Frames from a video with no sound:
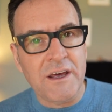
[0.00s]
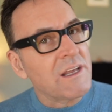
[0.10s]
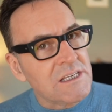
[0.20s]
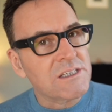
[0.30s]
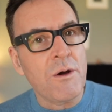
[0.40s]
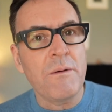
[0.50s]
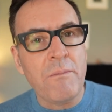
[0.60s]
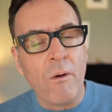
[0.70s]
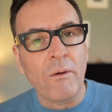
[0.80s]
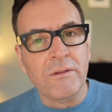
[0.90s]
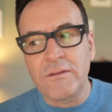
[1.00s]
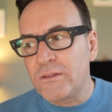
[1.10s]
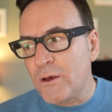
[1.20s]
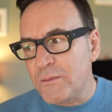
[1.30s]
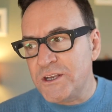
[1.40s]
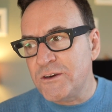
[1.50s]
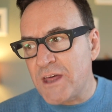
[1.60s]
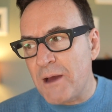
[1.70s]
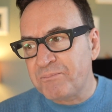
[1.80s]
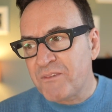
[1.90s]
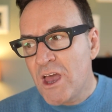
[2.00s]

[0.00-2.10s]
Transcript: And it's so important that we do that.